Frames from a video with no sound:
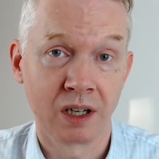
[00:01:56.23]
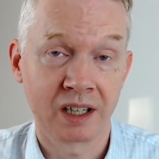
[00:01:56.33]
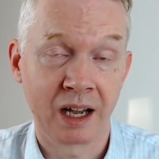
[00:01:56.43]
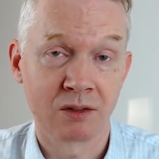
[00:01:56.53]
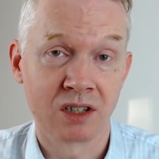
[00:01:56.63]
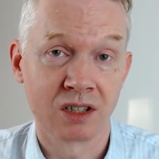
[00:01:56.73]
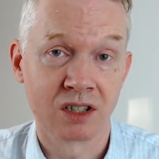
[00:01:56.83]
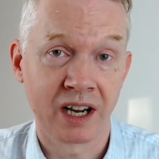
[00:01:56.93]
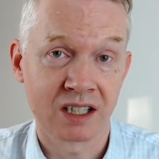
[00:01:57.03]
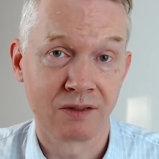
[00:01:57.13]
accountants and
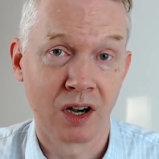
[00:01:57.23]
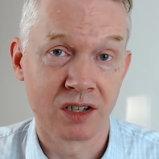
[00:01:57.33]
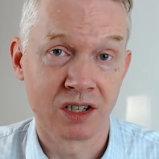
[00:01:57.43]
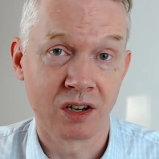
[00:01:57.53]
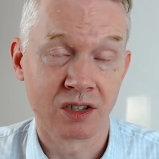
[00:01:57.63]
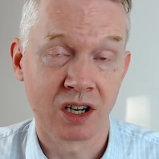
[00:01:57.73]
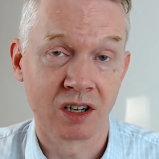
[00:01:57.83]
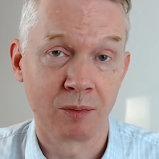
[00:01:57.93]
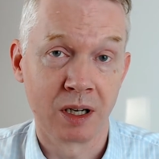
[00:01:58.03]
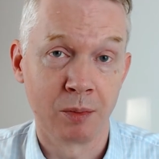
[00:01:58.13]
tax advisors, those kind
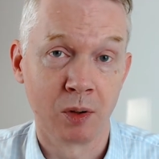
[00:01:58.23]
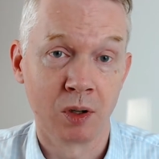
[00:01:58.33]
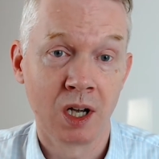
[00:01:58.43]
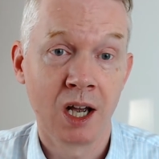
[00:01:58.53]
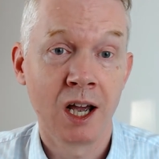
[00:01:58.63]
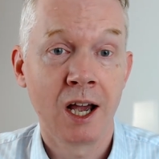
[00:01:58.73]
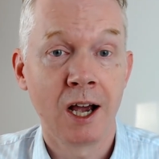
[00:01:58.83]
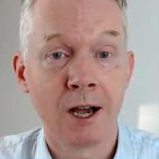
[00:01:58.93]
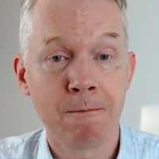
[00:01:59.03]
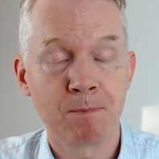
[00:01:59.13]
of people.
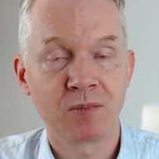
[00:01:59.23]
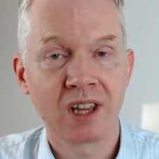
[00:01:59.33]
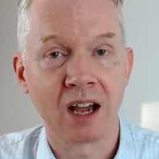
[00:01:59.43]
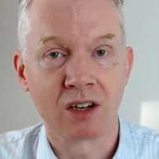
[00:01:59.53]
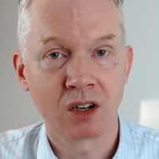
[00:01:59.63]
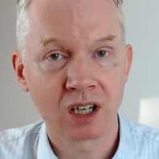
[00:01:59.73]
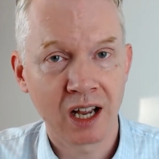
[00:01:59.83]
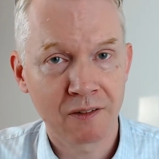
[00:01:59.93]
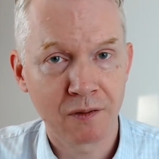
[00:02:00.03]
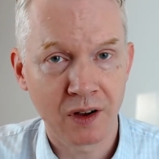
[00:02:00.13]
Now, you're going
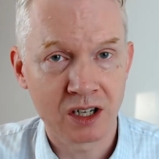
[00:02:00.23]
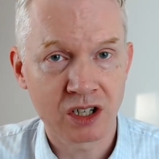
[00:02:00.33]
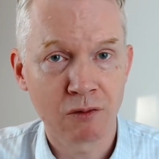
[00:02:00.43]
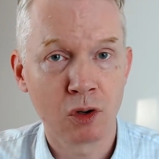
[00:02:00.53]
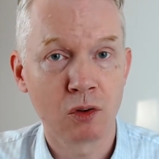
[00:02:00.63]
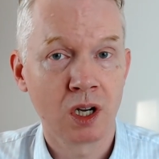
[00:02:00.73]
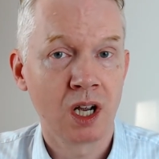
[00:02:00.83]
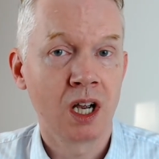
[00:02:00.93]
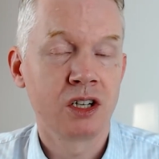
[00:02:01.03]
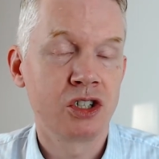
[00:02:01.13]
to have general
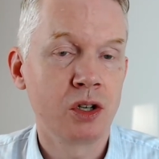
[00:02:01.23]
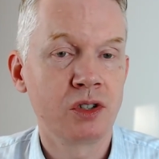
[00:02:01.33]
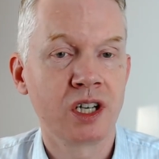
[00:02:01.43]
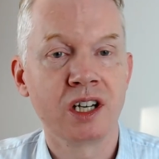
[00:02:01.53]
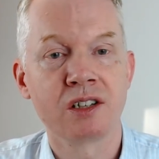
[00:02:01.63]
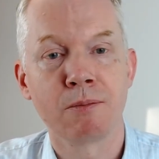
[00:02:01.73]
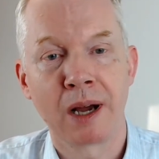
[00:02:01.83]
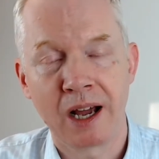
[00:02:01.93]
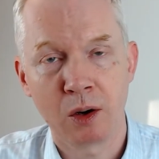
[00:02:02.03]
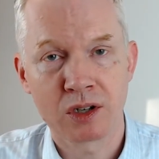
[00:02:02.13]
duties and
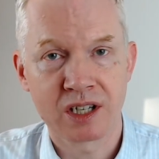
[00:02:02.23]
powers